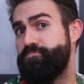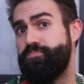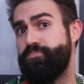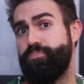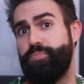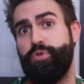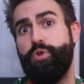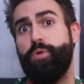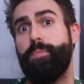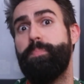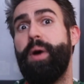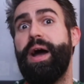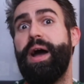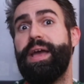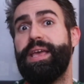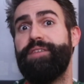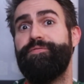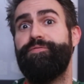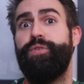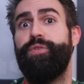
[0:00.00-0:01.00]
you're
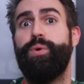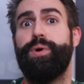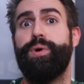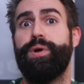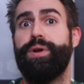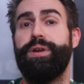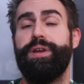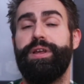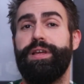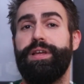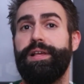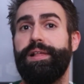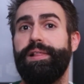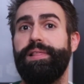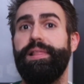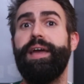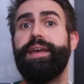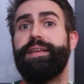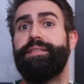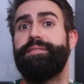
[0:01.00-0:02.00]
buying it for
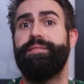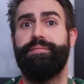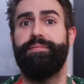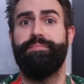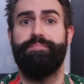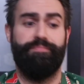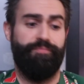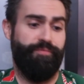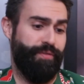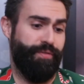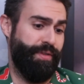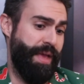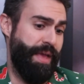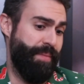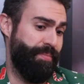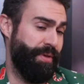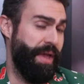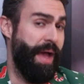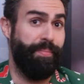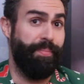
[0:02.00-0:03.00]
liked. For
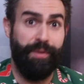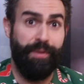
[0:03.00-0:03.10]
example, Captain